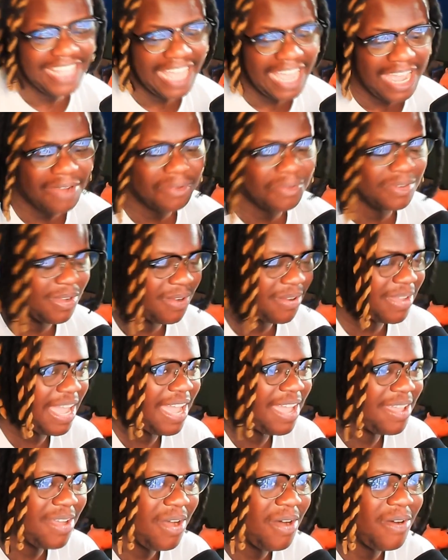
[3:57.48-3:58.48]
that
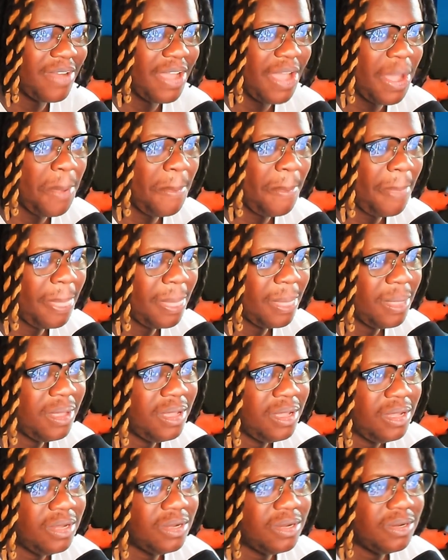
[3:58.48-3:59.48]
okay, okay.
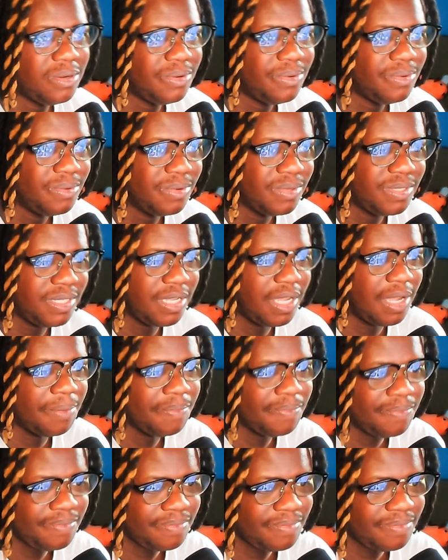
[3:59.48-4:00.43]
What's up?